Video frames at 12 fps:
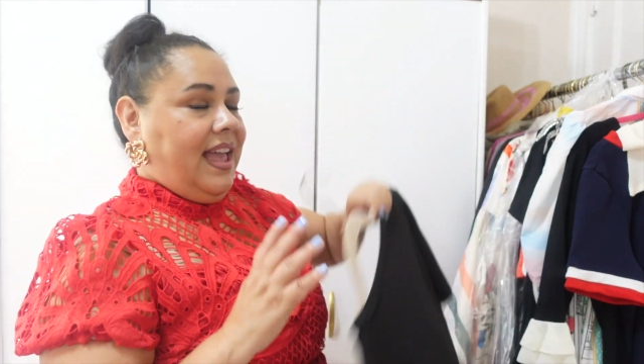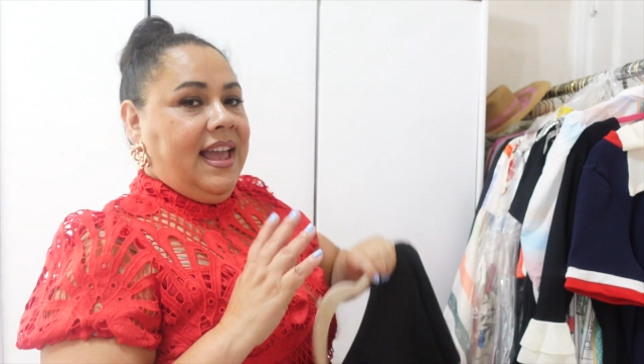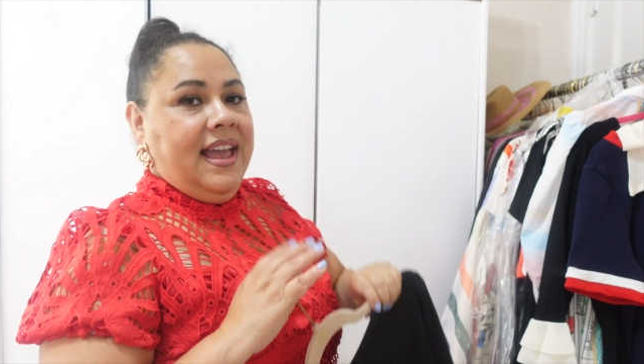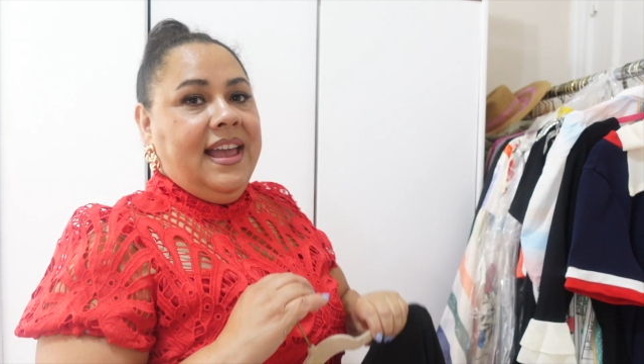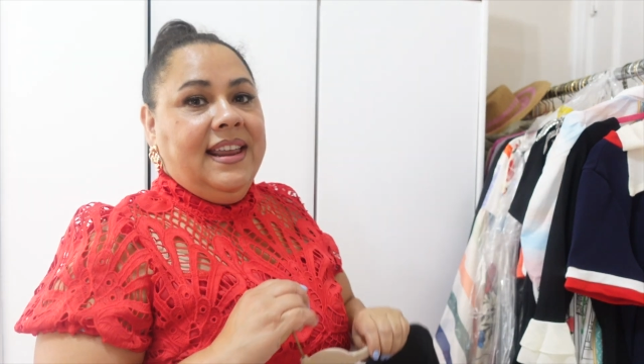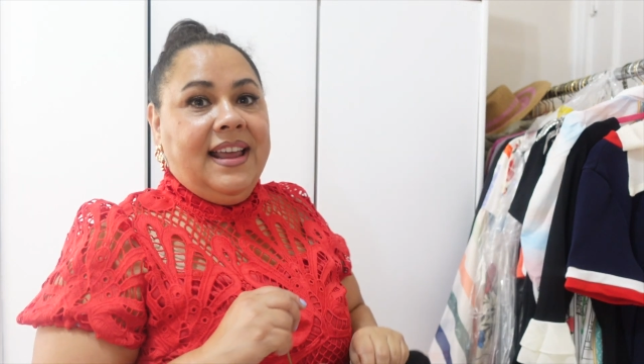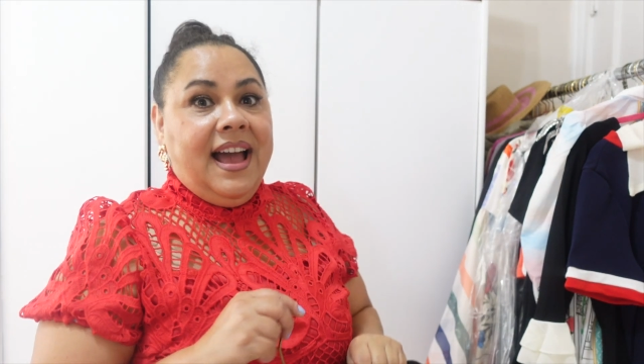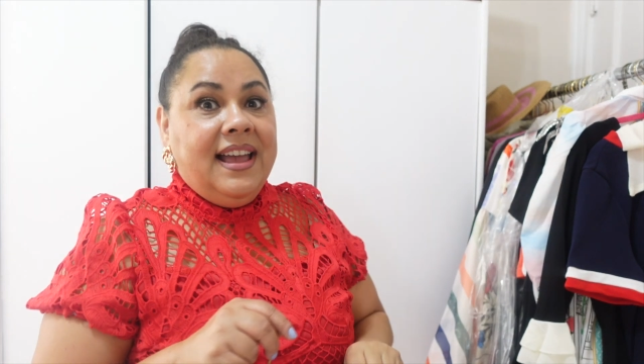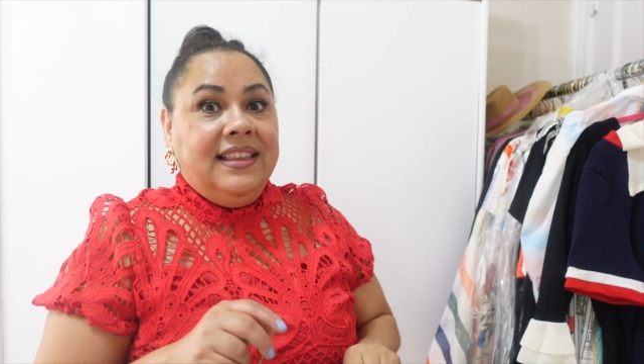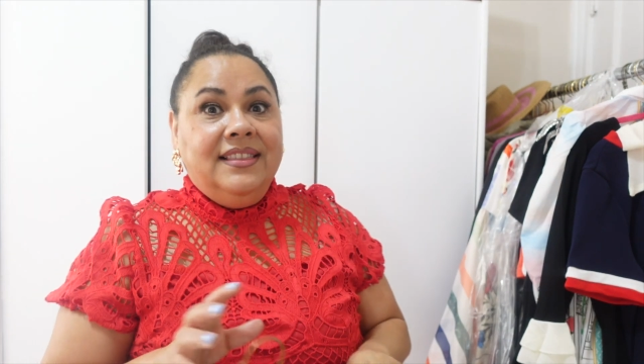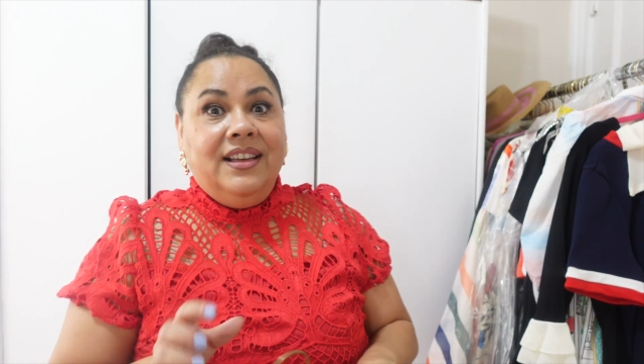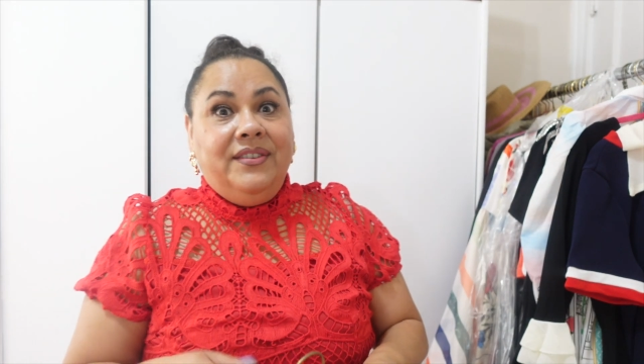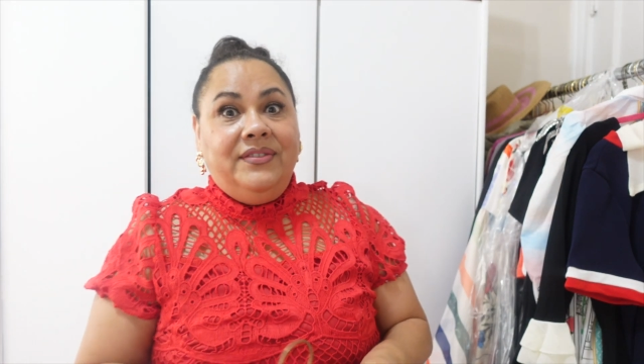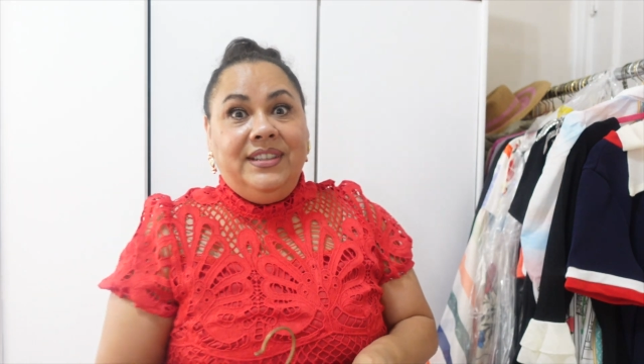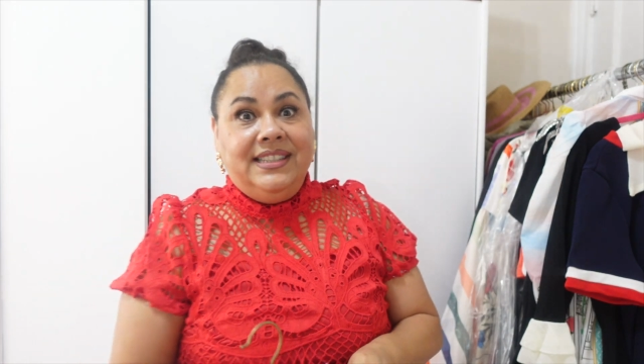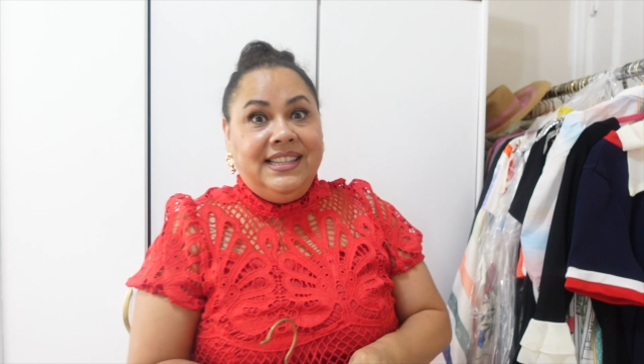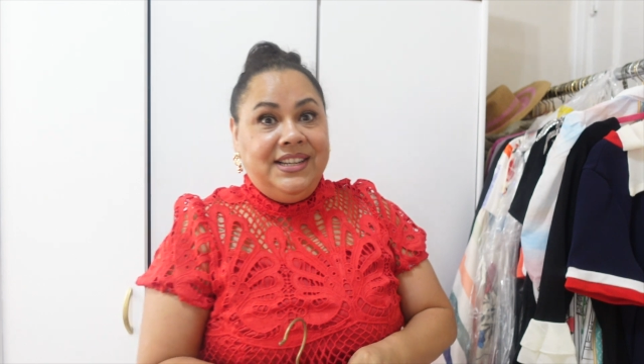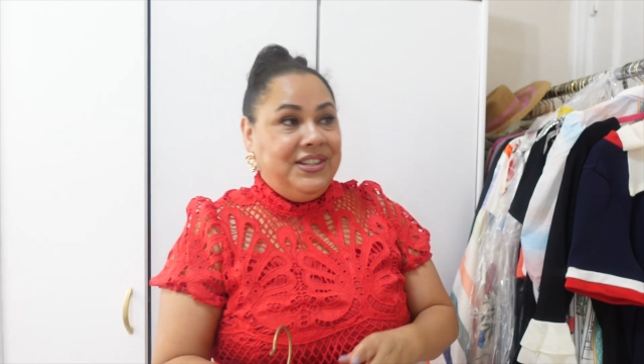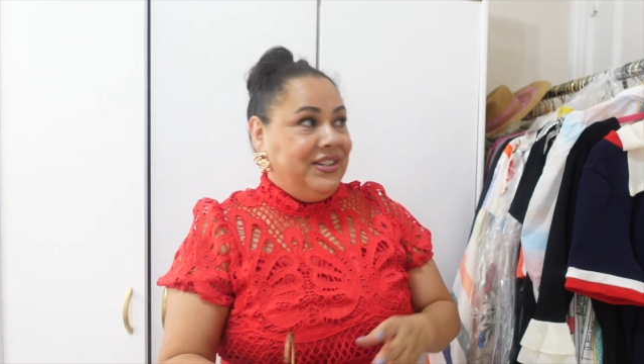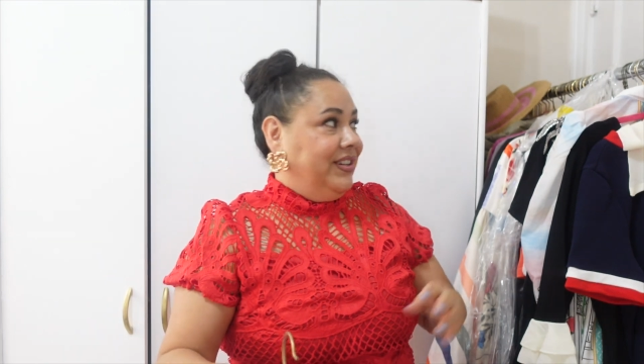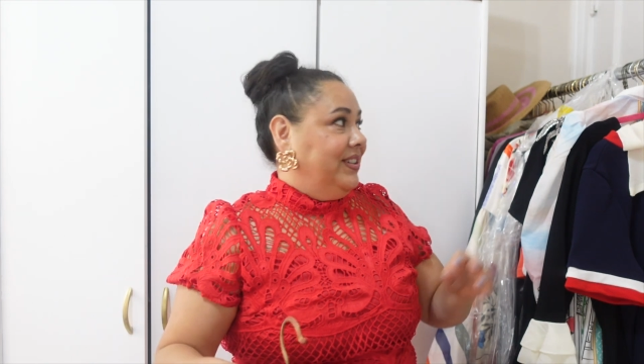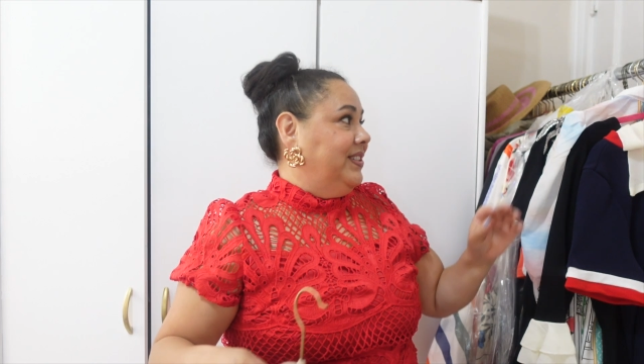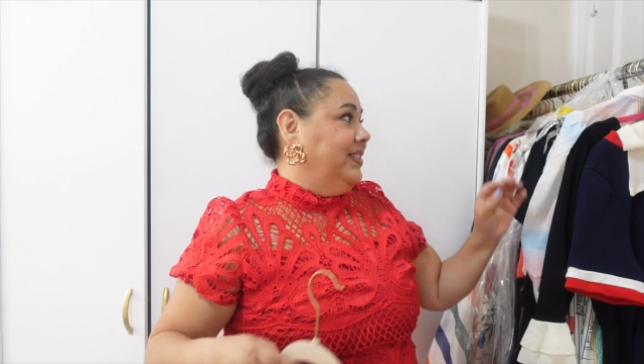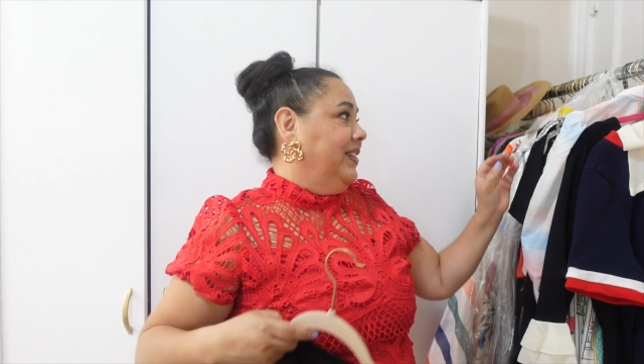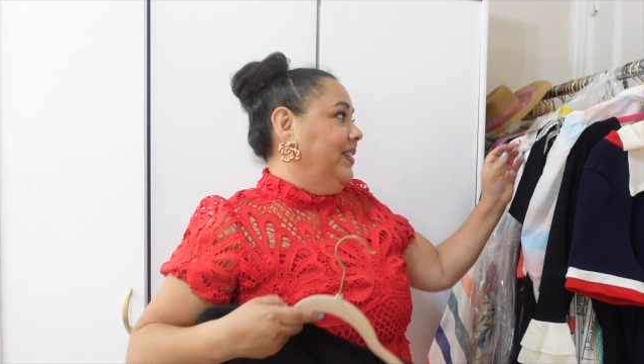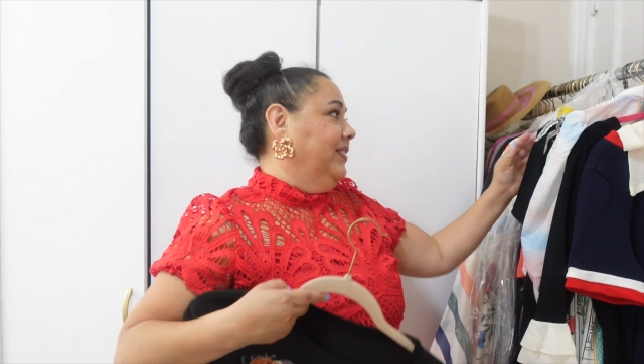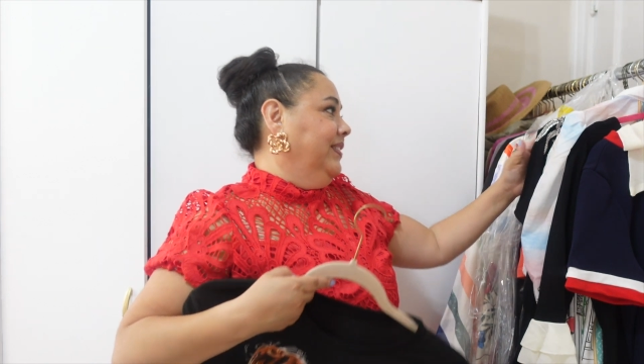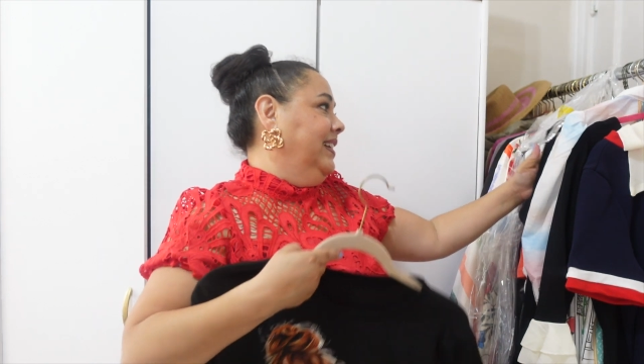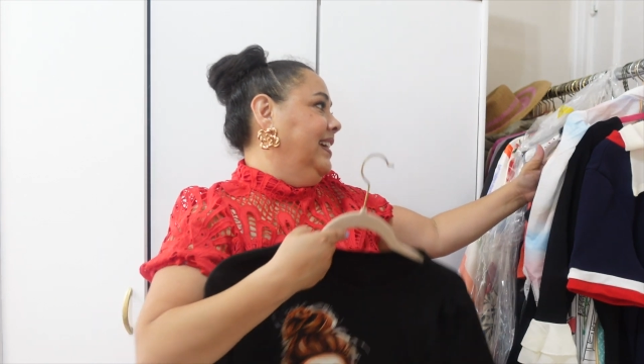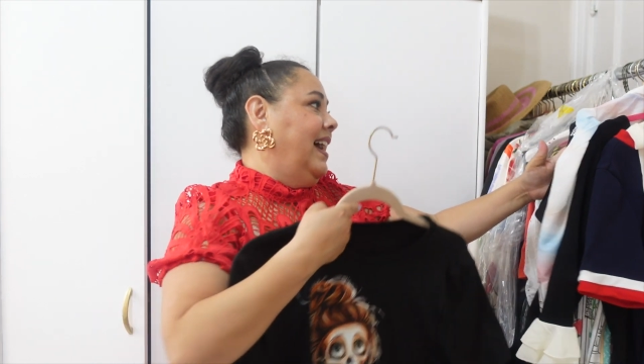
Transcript: and I love the t-shirt, so